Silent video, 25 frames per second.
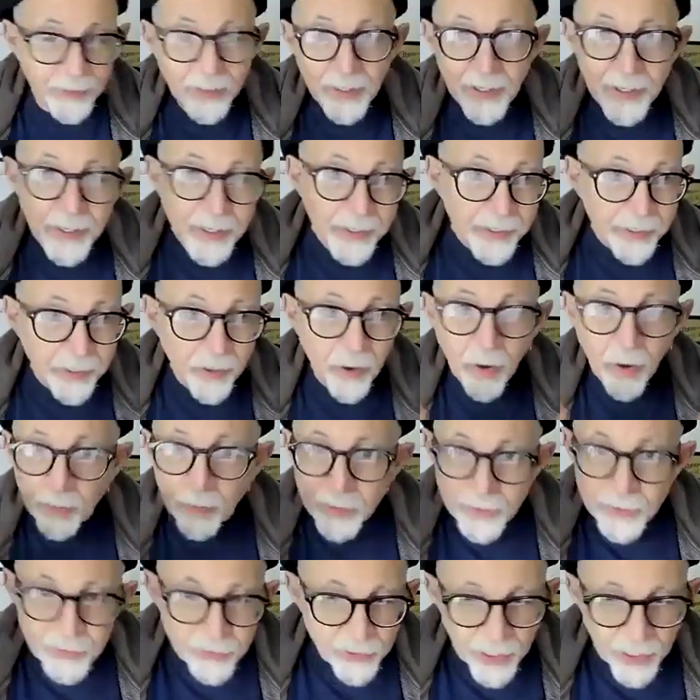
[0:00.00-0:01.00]
and you
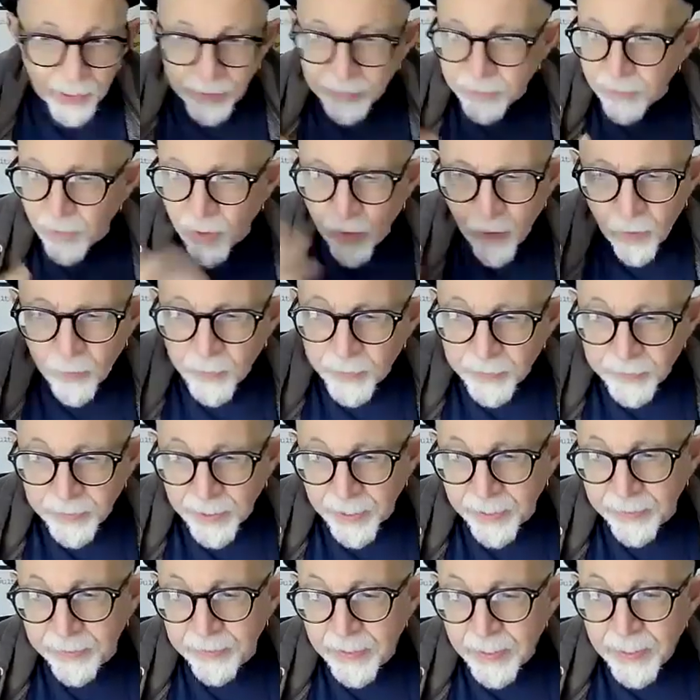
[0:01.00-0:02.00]
know, we'd say hello, and